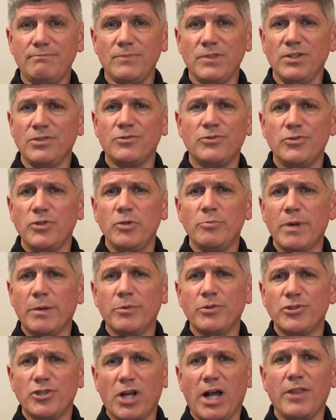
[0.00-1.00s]
And you
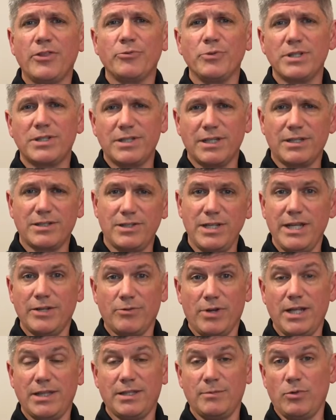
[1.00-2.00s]
remember John 3:16,
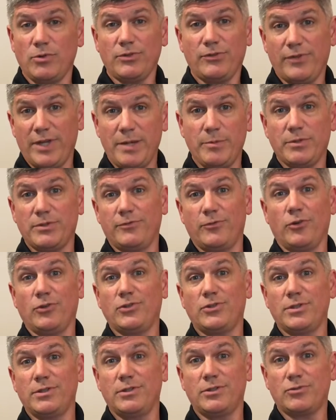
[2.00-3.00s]
right? The most famous
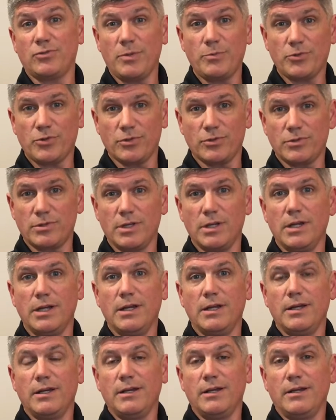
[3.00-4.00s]
verse in the scriptures.
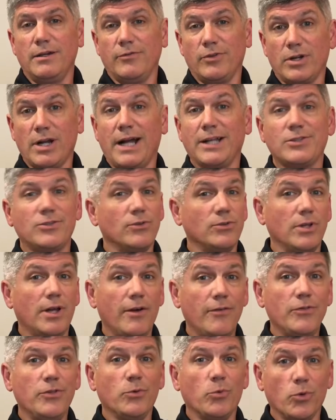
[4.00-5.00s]
For God so
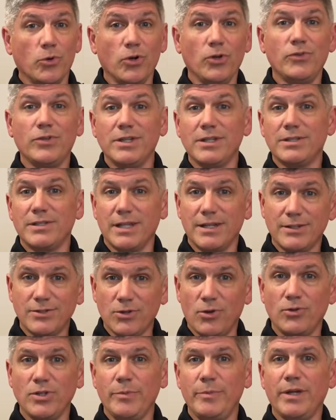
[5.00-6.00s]
loved the world that he sent his
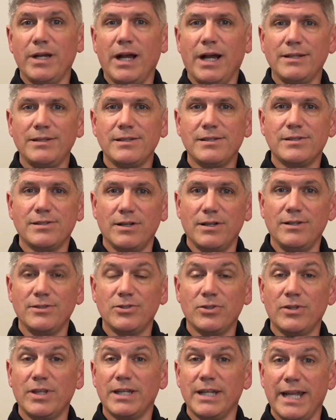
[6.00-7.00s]
only begotten Son,
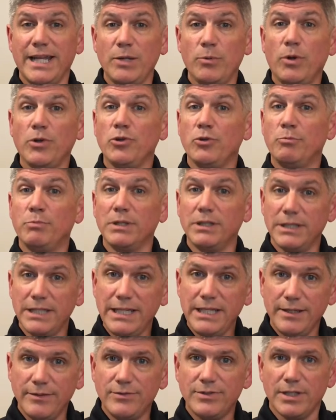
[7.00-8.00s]
so that anyone who
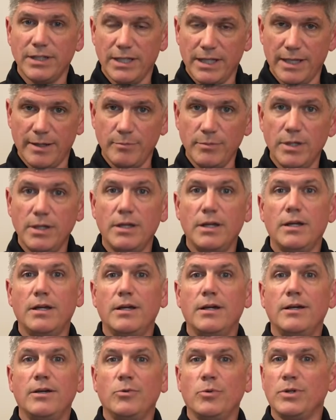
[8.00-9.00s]
believes in him
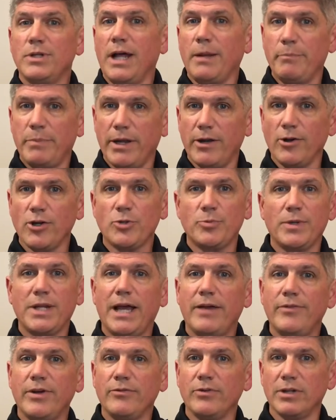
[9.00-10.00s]
would not perish but
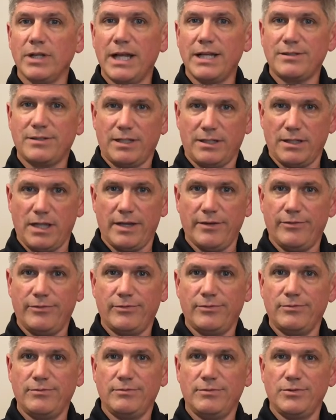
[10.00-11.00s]
have everlasting
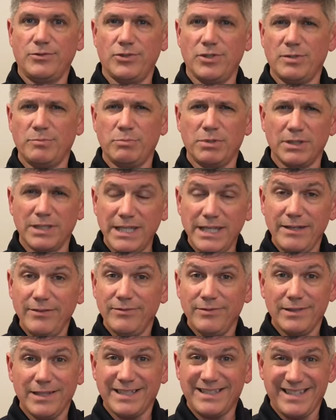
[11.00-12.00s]
life. Just
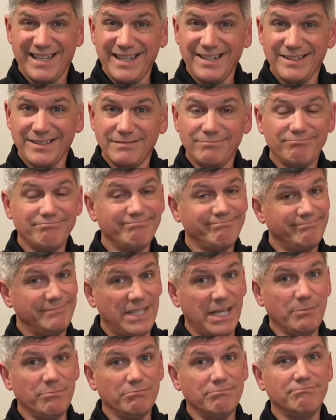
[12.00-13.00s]
believe, that's it.
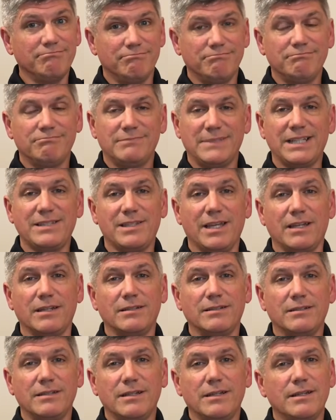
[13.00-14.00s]
Yep, that's
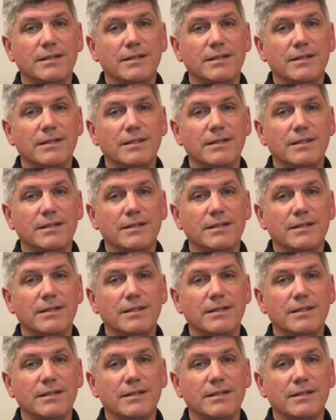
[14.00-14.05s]
it.